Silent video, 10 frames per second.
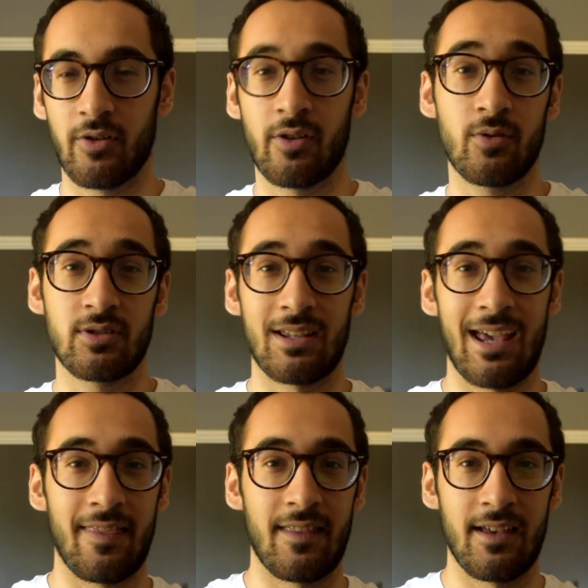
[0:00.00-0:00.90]
You can also
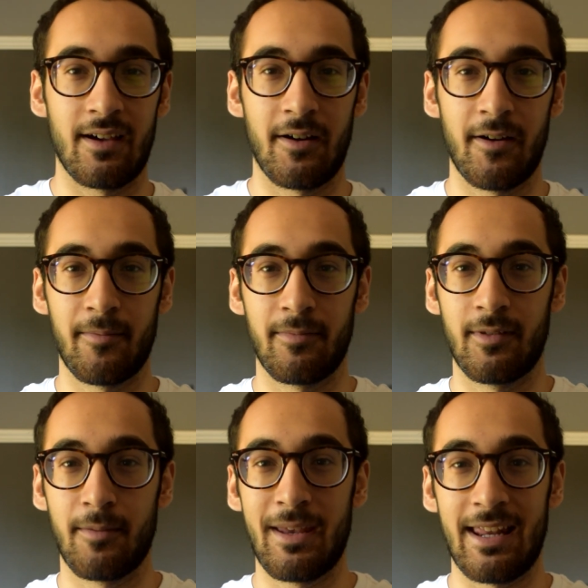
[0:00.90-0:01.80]
get the
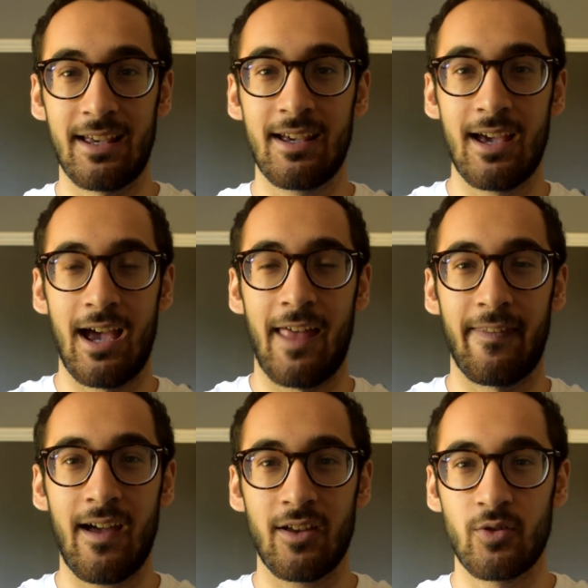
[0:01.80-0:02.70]
mini, and
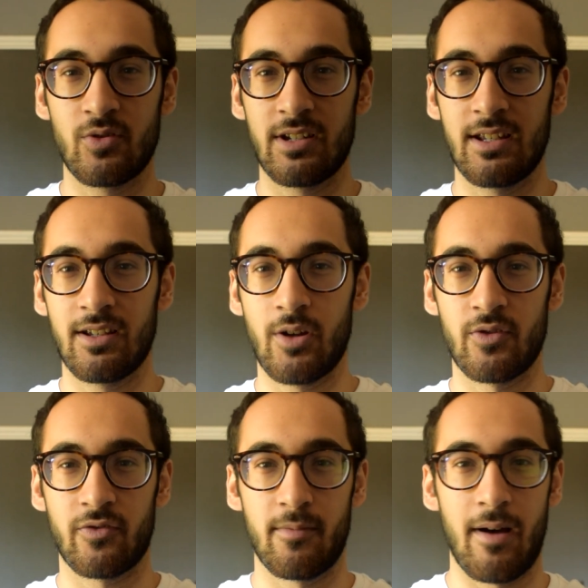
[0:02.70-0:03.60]
that usually goes
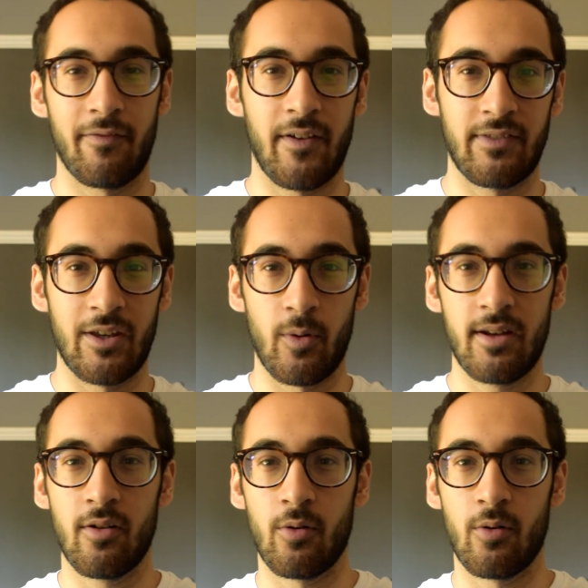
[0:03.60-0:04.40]
for about 50 quid.